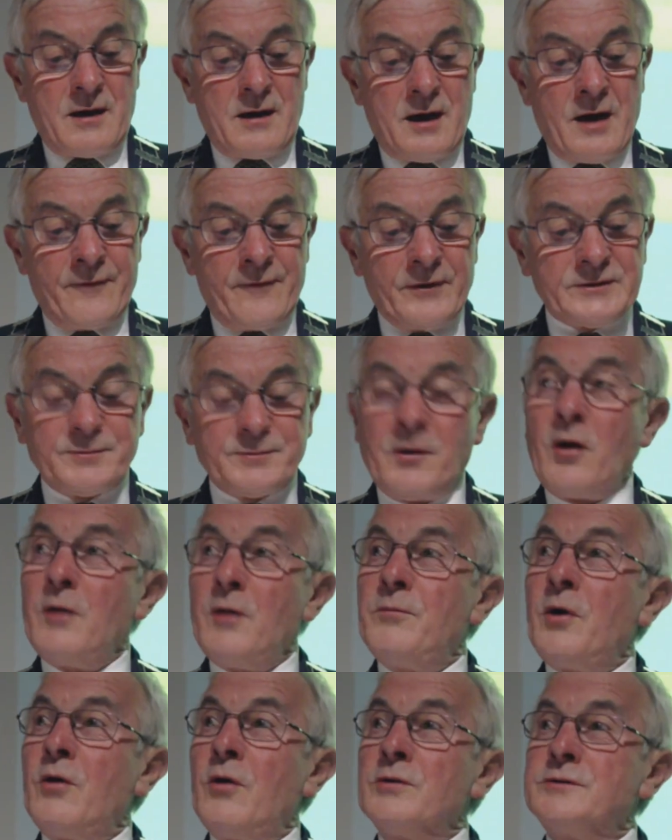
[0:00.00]
of a small
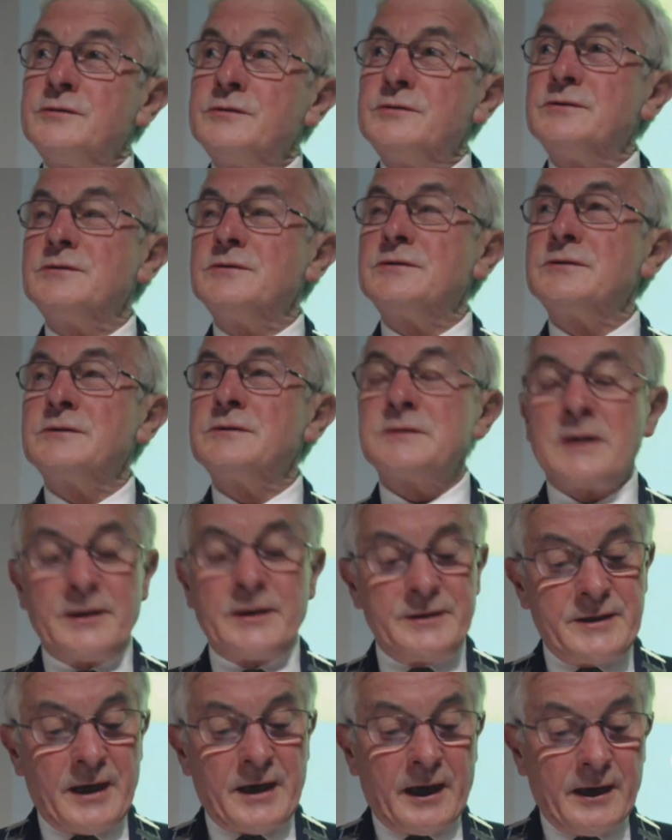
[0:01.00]
boat
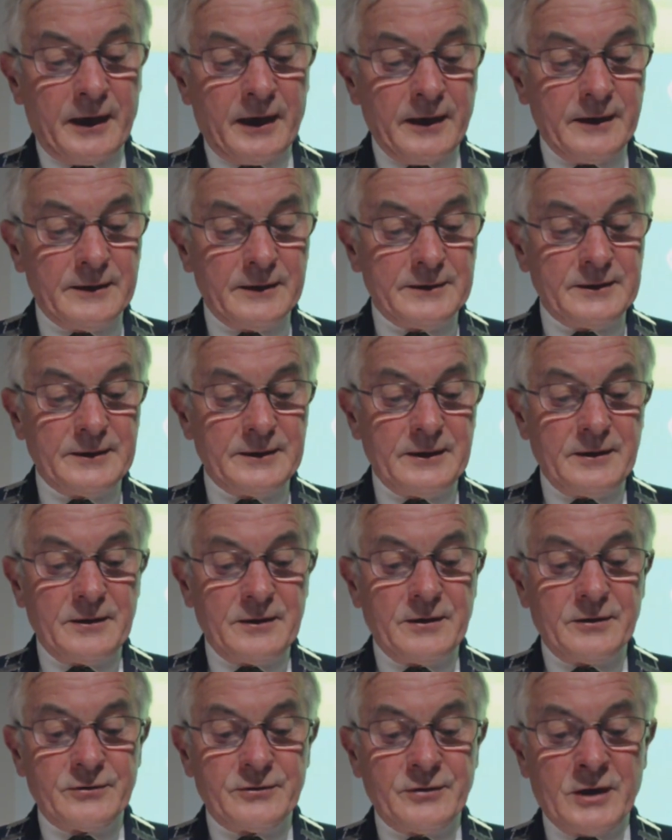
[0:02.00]
containing
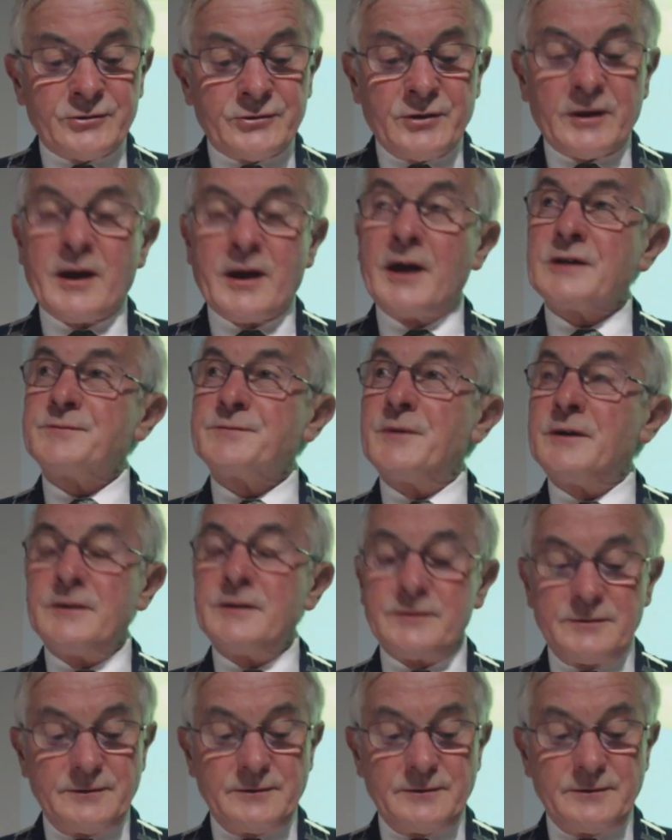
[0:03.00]
Roger Casement